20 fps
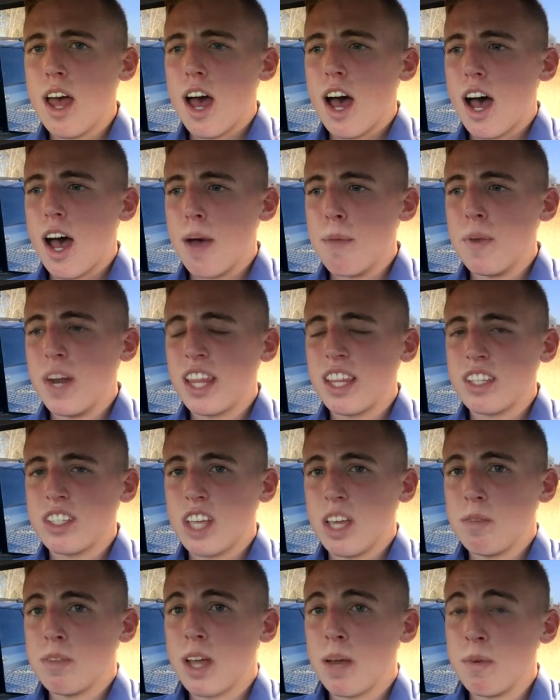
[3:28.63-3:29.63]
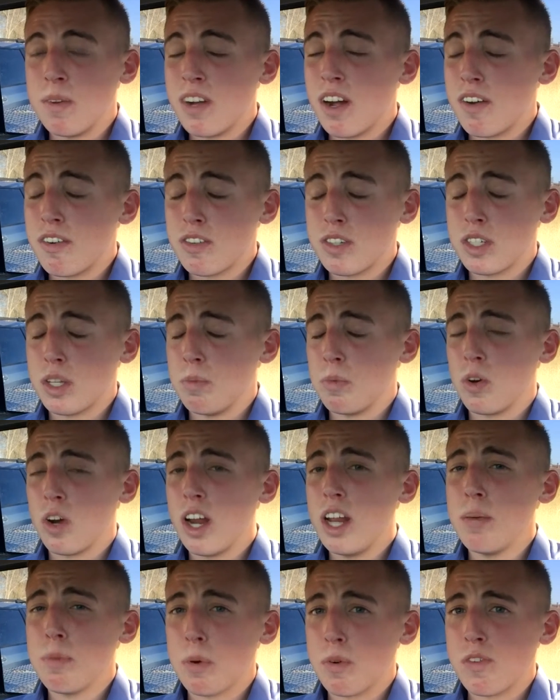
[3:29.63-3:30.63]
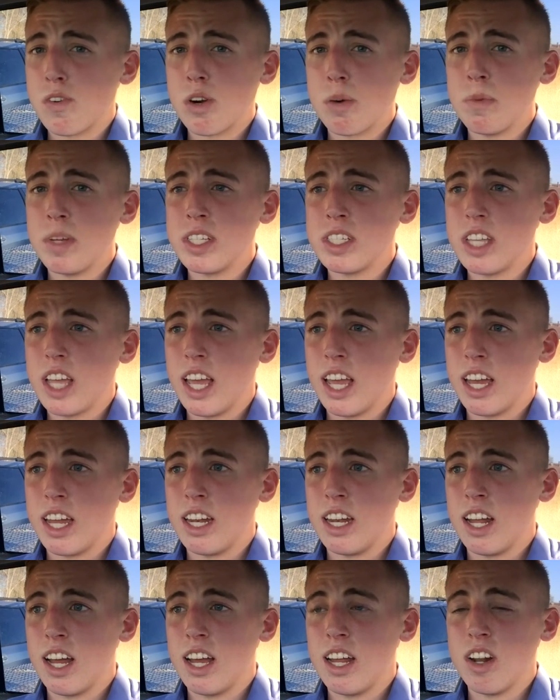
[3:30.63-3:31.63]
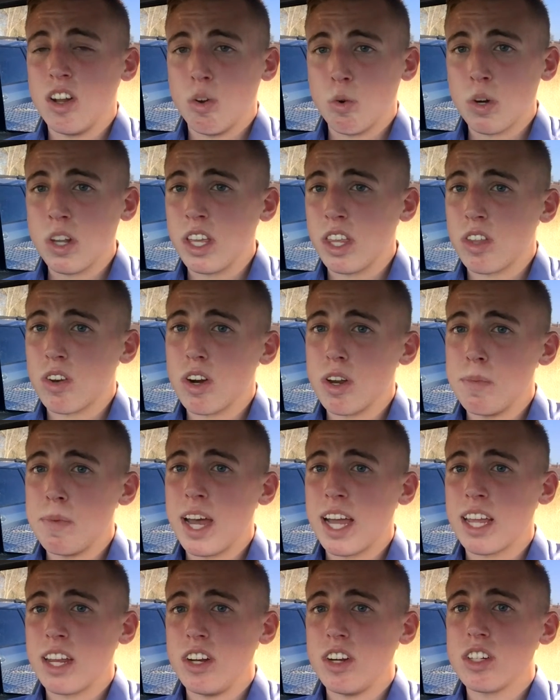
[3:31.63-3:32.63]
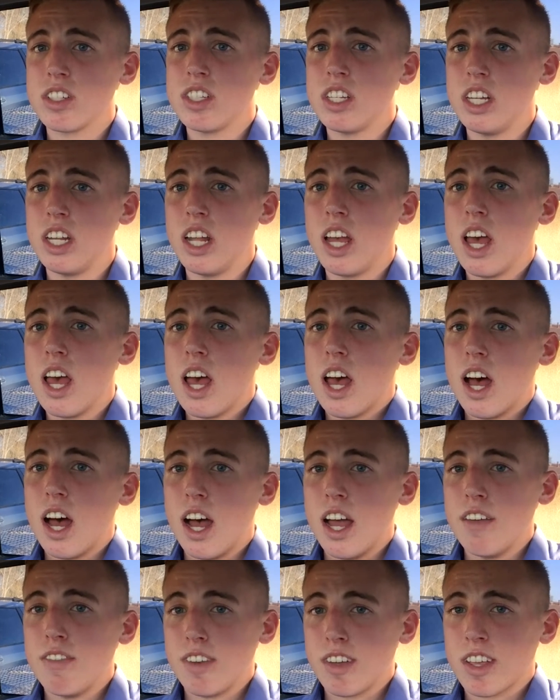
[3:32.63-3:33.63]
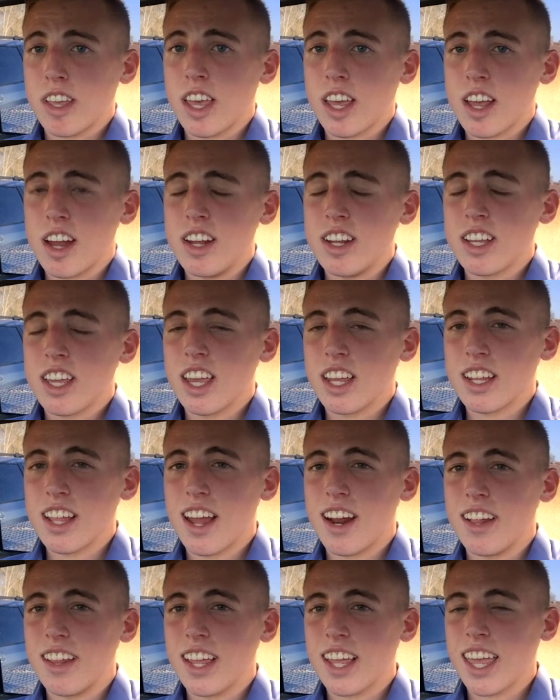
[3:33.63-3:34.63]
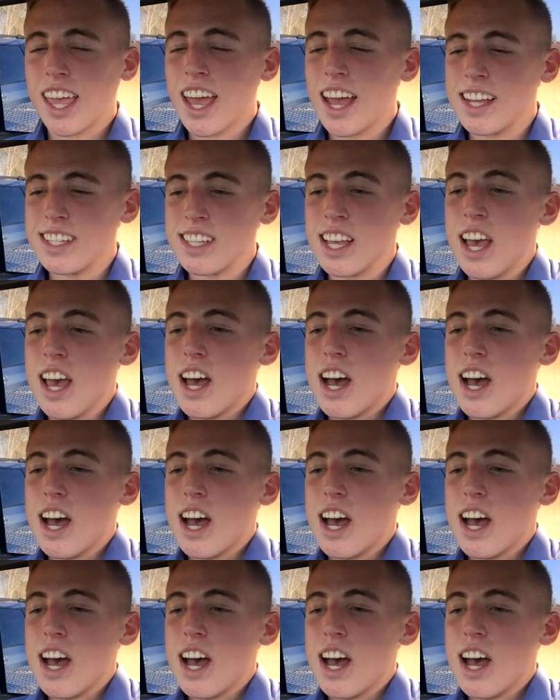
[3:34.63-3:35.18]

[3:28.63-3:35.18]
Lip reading: but at the same time it offers some great performance, and it'll really throw you back in your seat if you kick down on the gas.